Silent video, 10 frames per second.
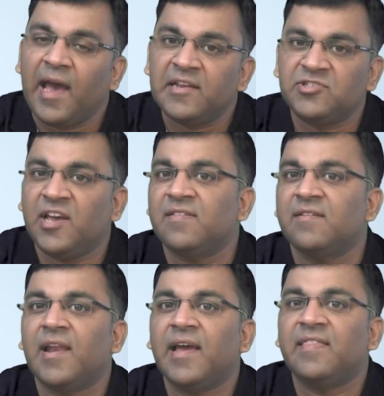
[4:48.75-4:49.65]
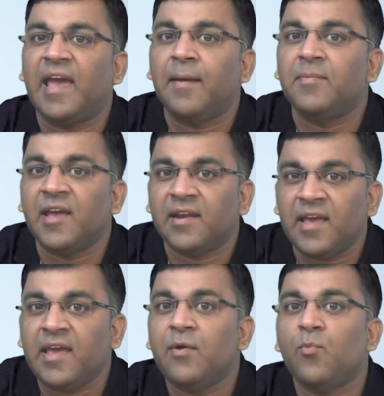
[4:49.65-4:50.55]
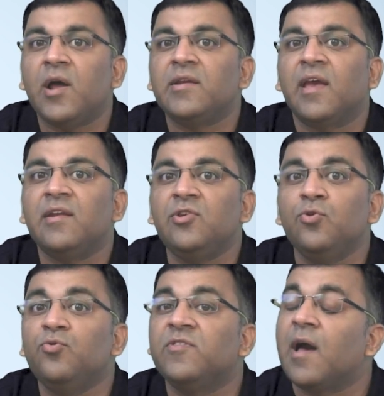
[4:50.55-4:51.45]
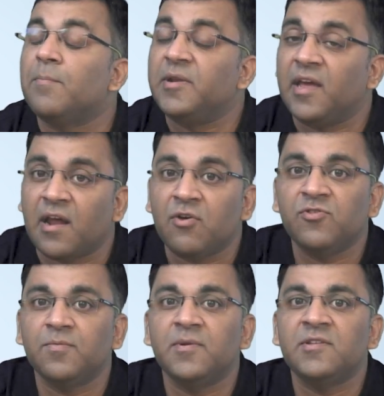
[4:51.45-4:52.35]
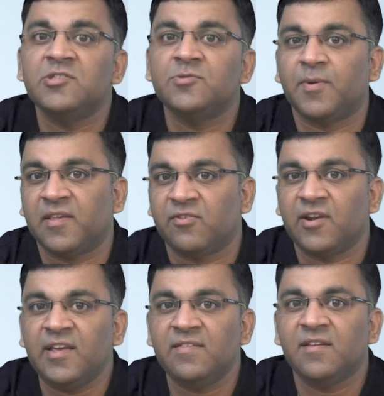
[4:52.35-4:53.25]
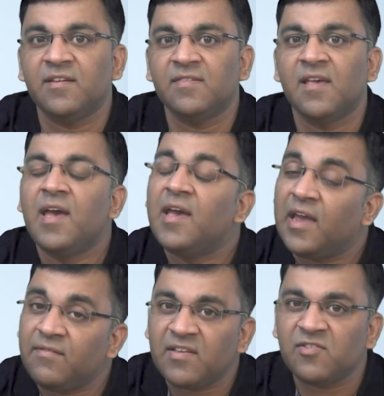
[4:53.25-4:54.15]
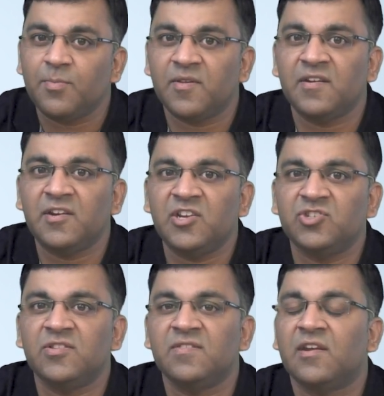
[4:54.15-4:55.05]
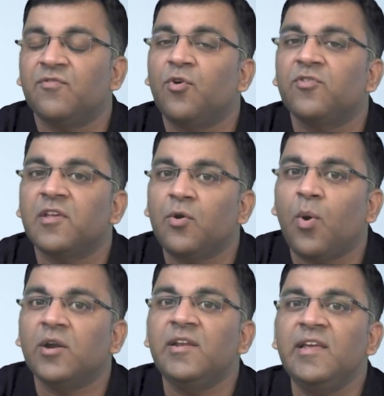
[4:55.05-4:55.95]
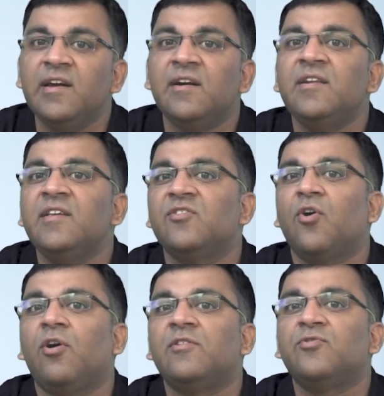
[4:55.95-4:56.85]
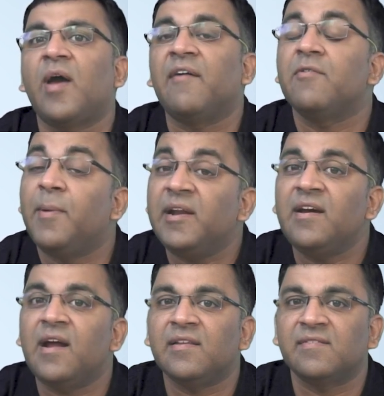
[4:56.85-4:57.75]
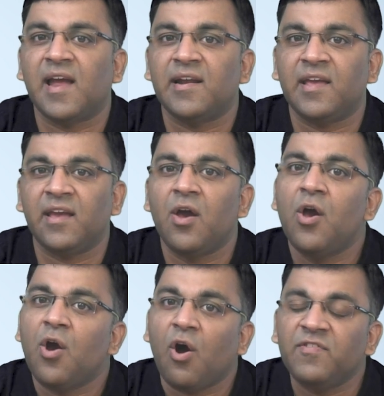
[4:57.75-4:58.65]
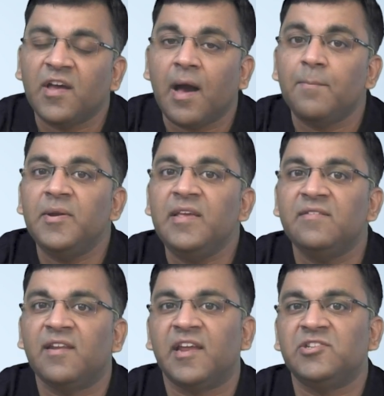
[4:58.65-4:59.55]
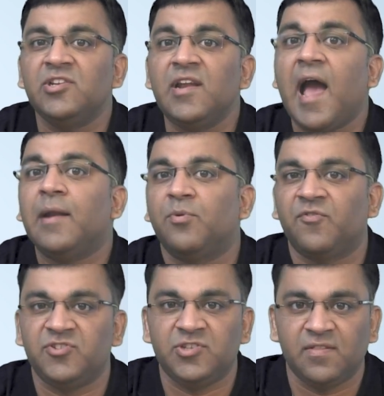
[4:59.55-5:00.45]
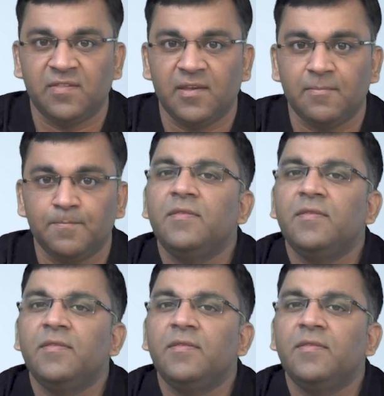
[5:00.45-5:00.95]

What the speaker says: And just like the MD&A, one can use company announcements, press releases, investor presentations, and of course the quarterly earnings calls to have a better understanding of the company's direction and proficiency.